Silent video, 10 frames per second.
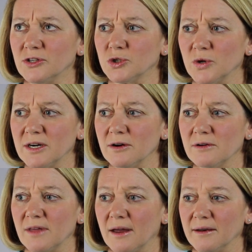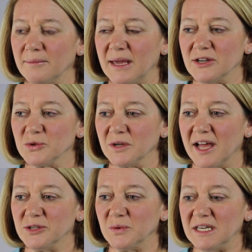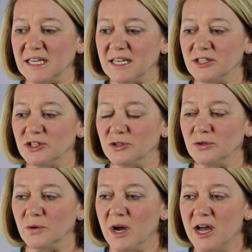the trigger that made us realize we needed to